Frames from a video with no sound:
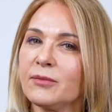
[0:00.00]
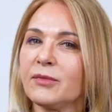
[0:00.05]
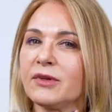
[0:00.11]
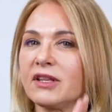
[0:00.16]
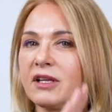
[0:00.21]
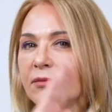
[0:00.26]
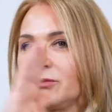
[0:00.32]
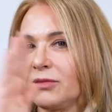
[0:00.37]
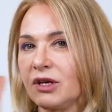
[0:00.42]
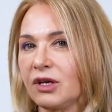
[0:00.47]
but
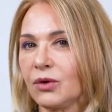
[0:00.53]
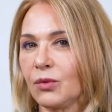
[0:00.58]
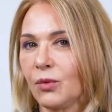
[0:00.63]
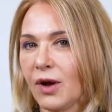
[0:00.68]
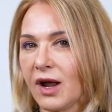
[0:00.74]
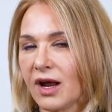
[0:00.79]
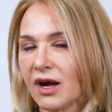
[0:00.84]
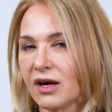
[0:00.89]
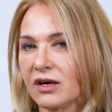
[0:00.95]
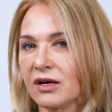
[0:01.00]
then be
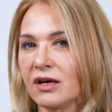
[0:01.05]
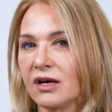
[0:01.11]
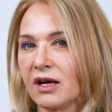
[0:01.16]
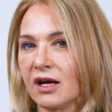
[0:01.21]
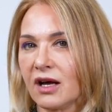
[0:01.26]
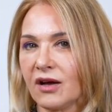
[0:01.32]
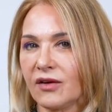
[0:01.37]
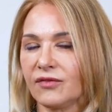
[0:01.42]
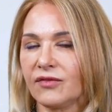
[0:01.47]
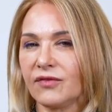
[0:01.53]
aware
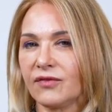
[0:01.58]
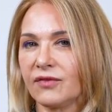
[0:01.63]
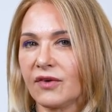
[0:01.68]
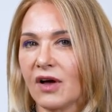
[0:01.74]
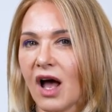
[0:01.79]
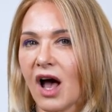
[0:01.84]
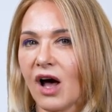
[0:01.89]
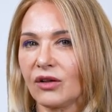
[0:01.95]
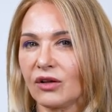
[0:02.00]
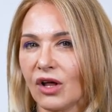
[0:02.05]
of
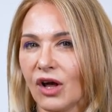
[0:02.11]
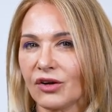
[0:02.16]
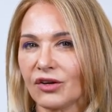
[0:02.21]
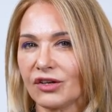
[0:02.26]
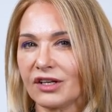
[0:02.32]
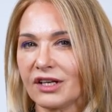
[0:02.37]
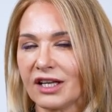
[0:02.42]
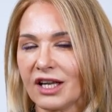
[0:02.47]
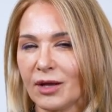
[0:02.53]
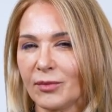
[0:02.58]
how long
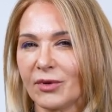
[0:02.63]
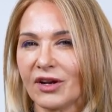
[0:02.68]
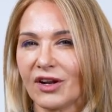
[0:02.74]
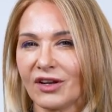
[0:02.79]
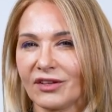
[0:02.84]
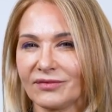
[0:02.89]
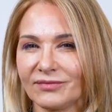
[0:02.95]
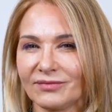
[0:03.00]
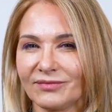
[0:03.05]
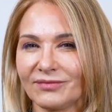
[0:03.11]
you're going to keep it
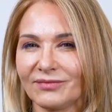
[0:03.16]
on.